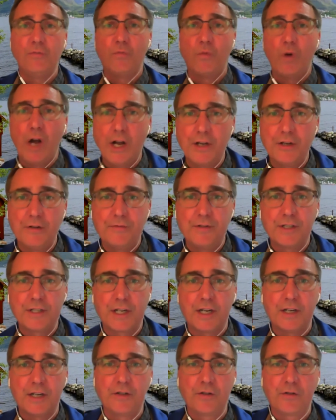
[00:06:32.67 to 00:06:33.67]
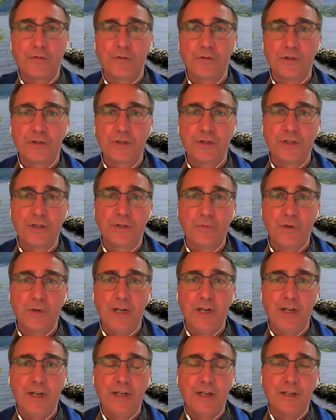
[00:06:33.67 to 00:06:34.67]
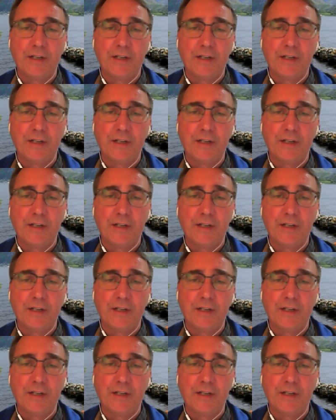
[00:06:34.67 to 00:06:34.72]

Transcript: why you designed the course this way,